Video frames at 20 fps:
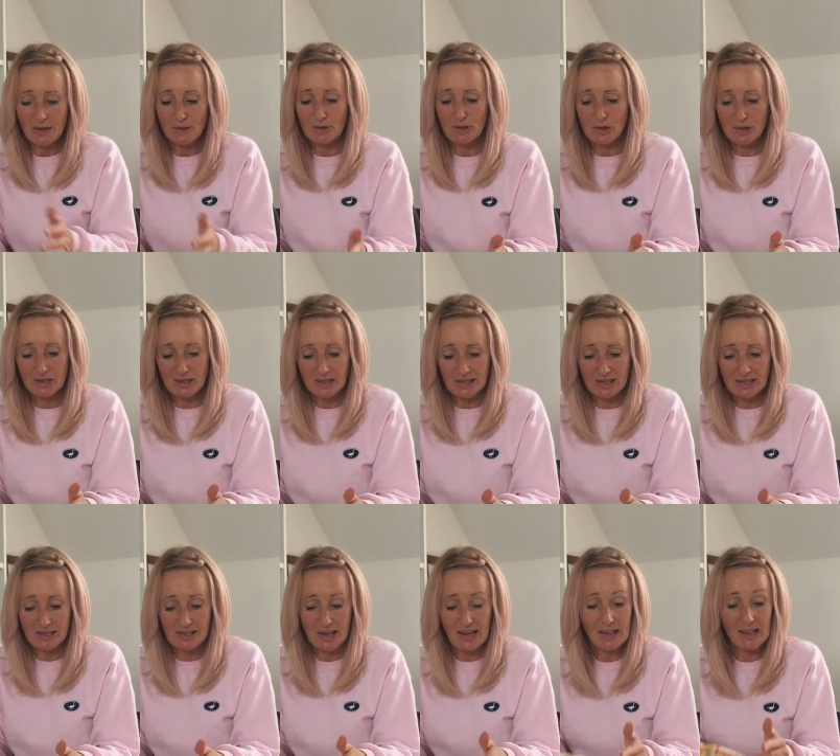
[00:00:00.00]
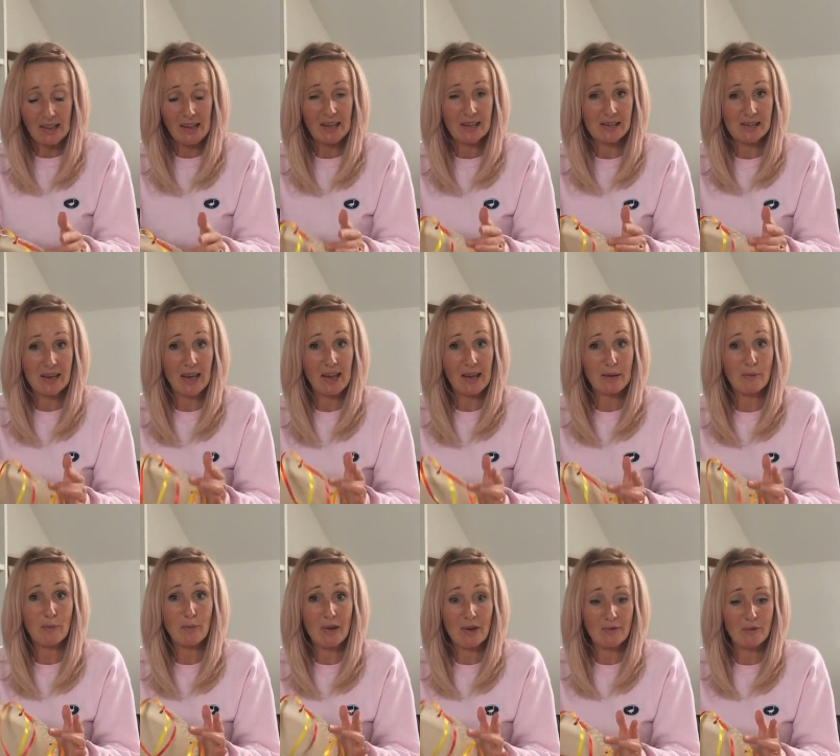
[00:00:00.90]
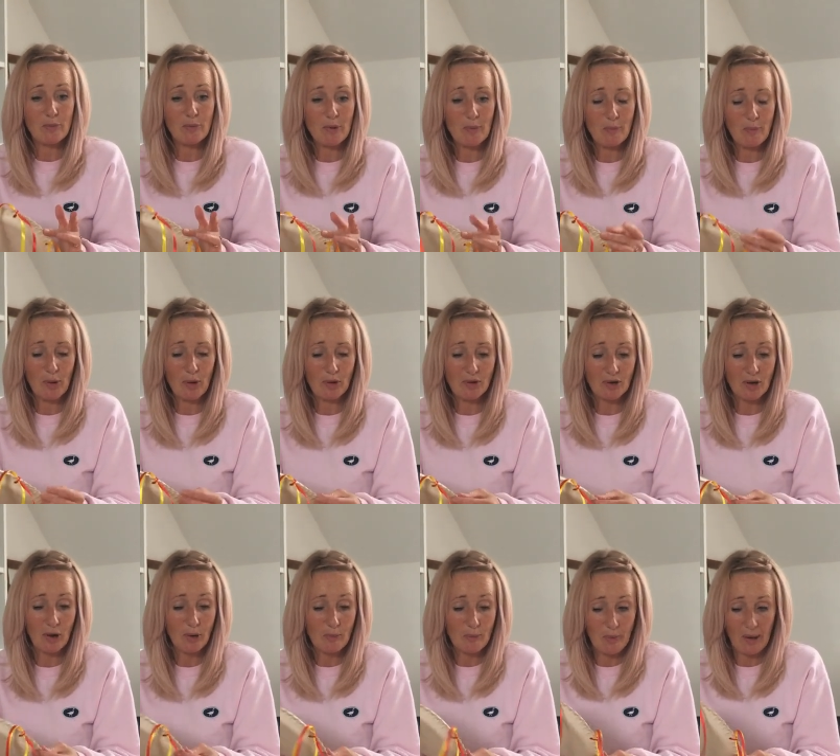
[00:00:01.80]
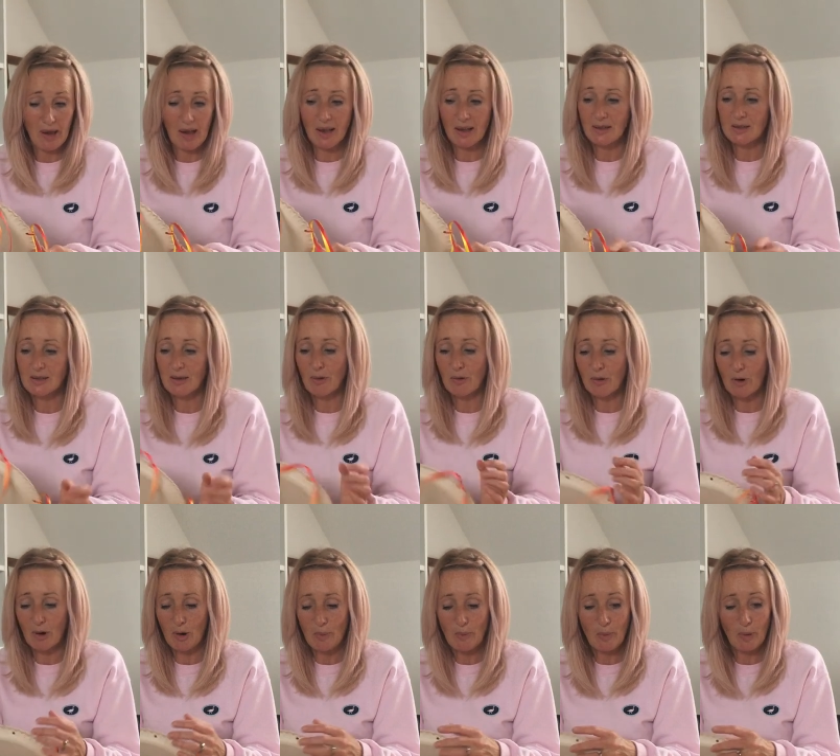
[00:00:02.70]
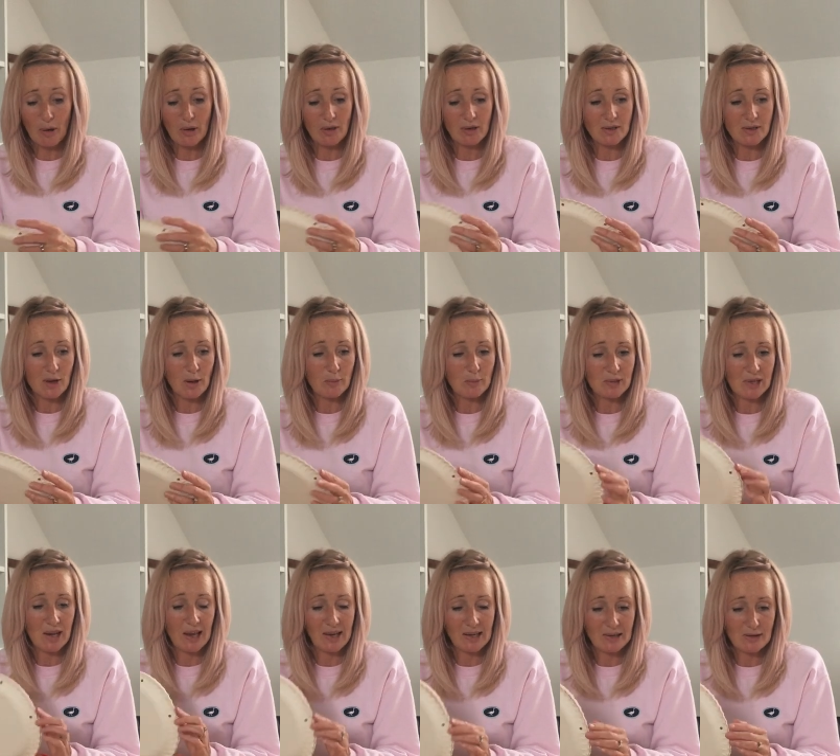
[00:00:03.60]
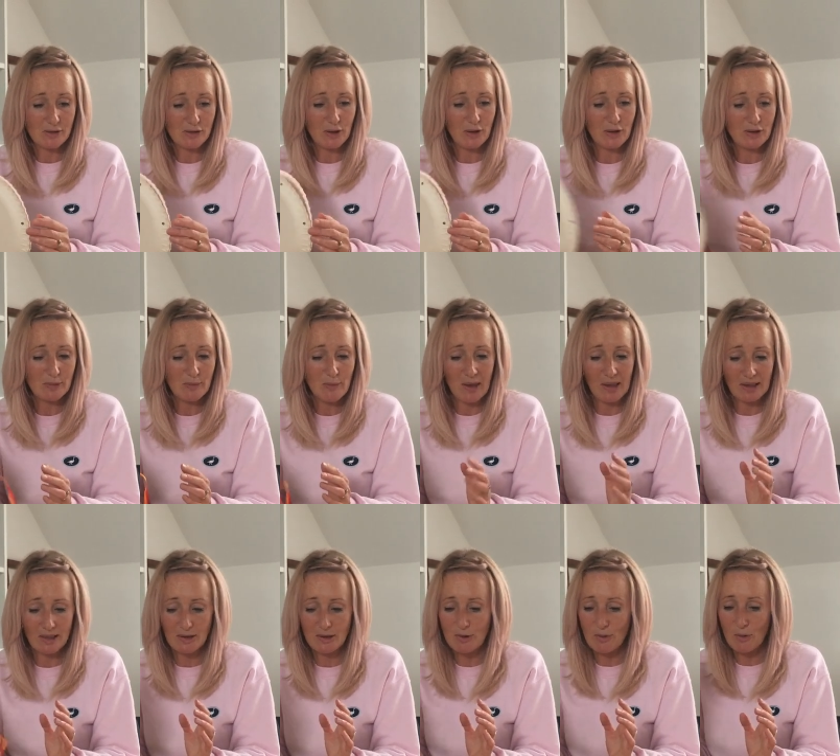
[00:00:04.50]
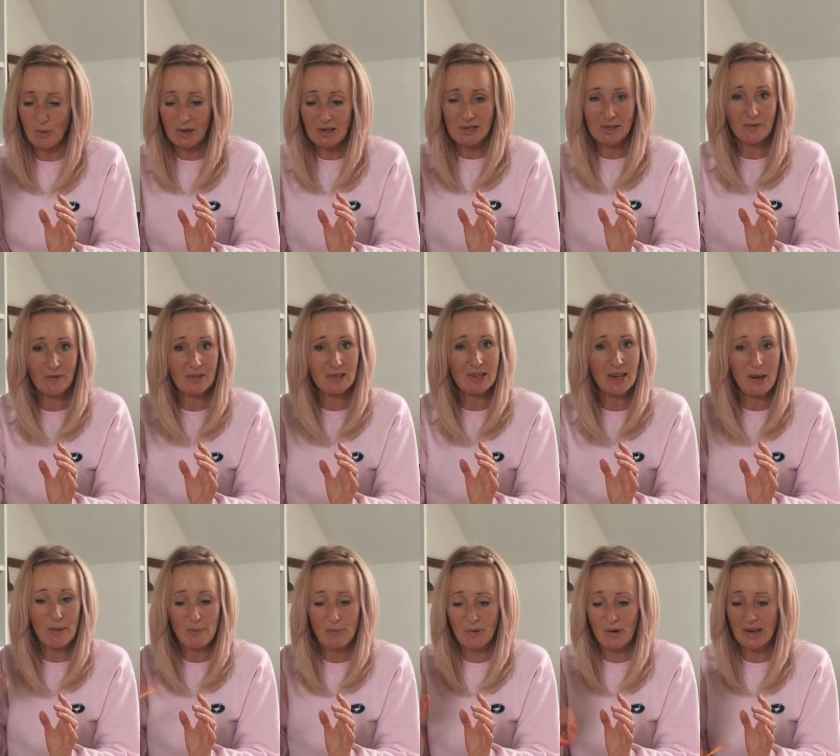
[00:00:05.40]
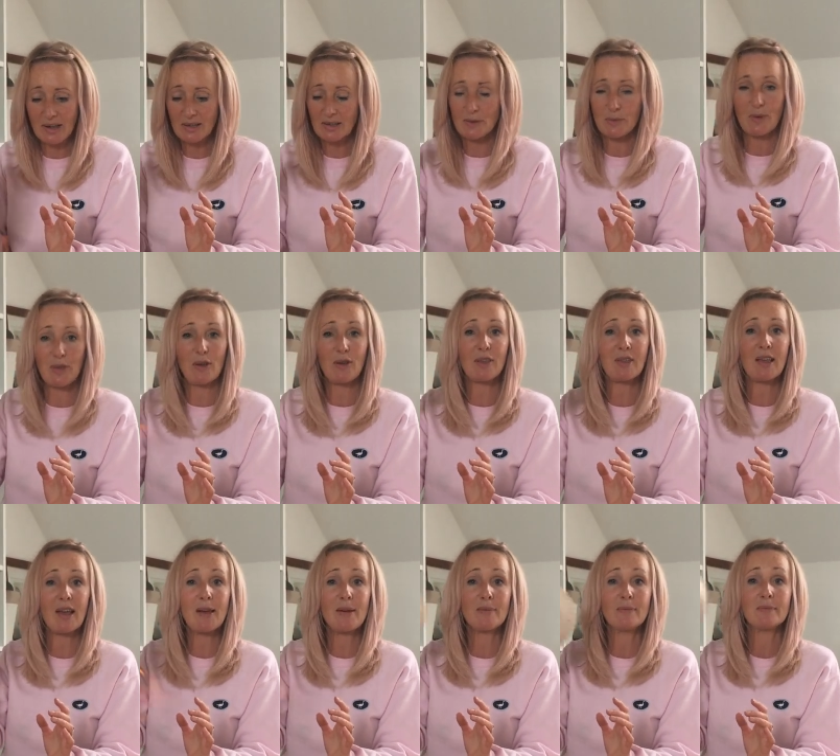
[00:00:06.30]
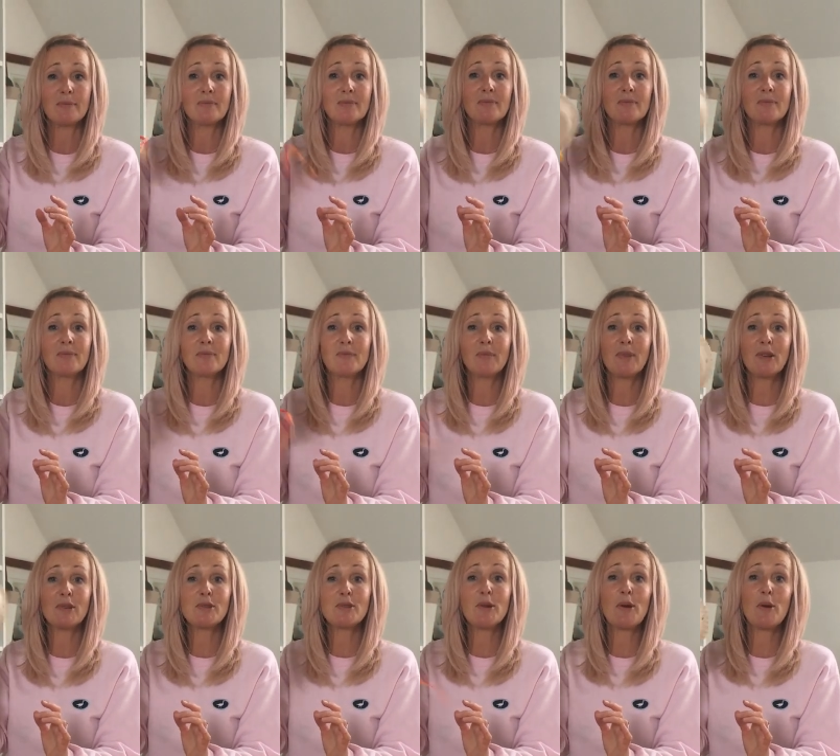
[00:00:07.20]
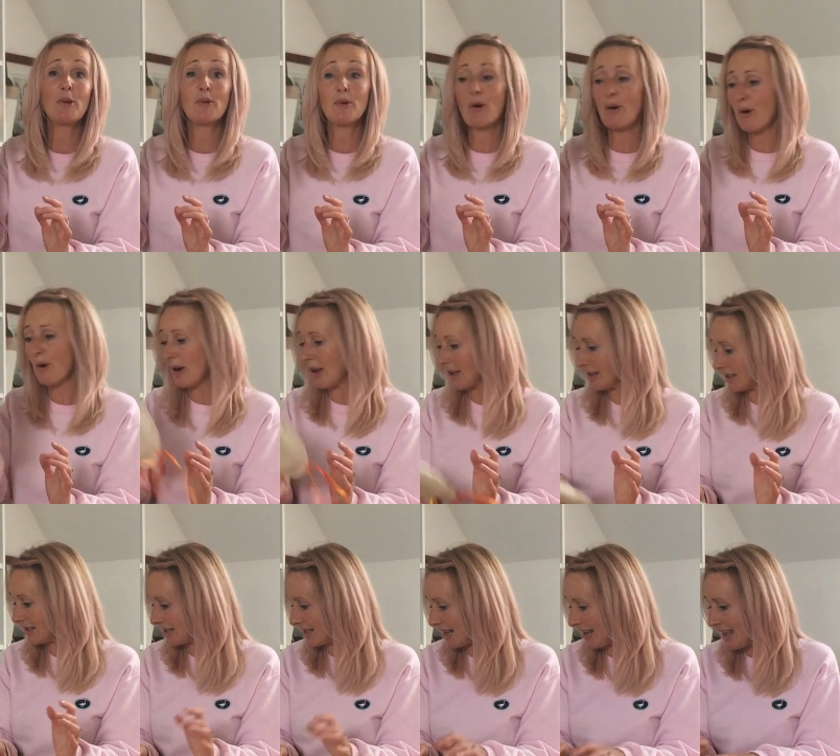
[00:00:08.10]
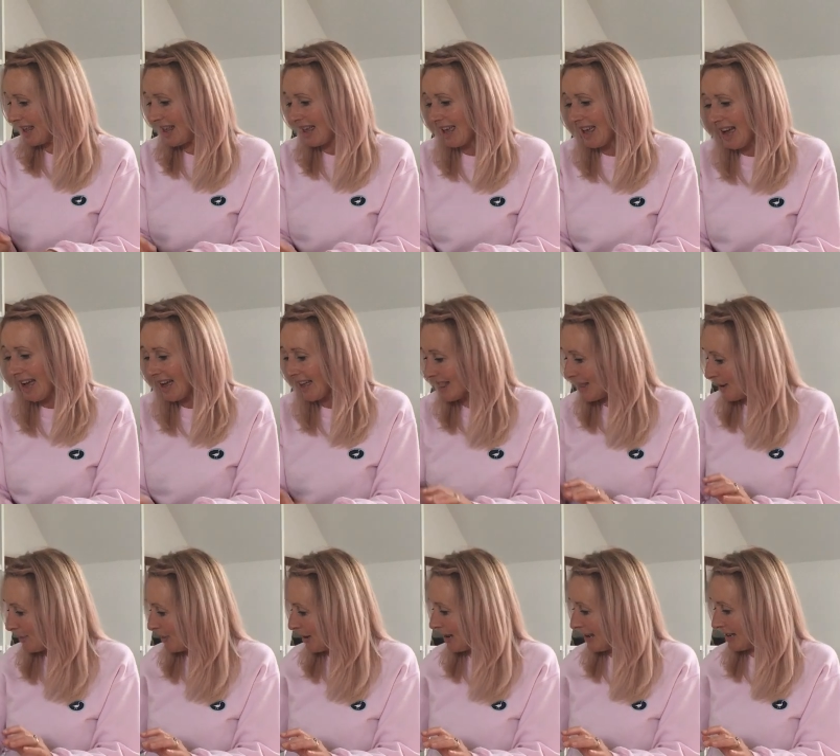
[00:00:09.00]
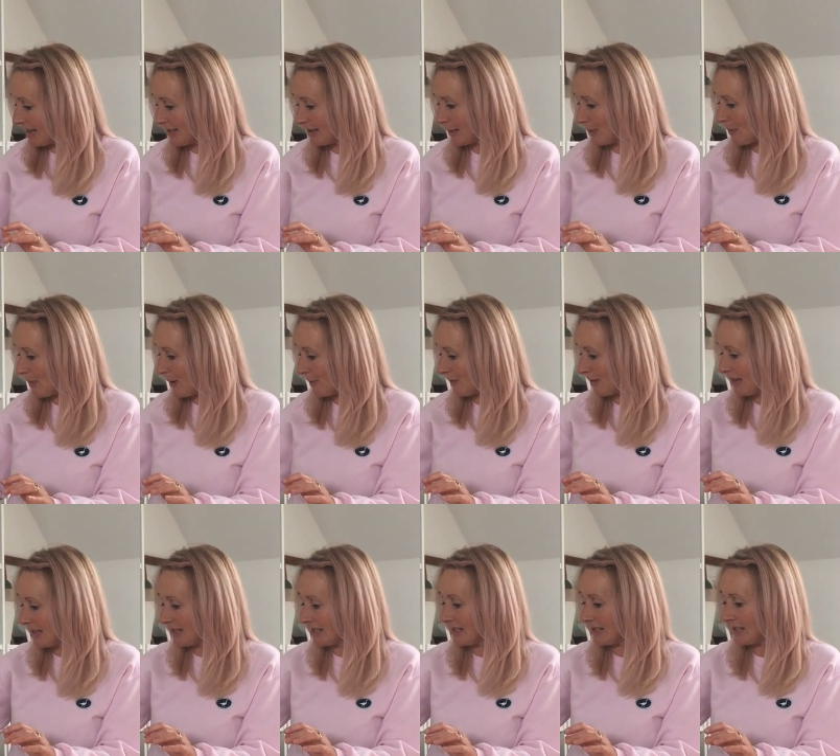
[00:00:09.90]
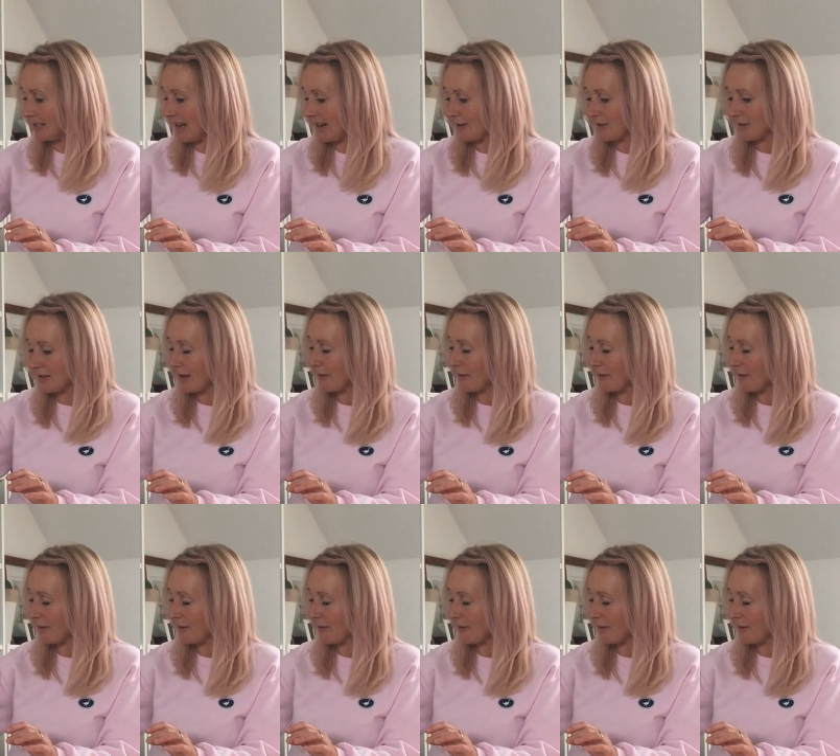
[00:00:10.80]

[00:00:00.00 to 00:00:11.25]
Just to seal this in whenever we put our bells or our bottle tops into it to make the noise of the tambourine, because without that, there's no noise. And then we need some lovely stickers.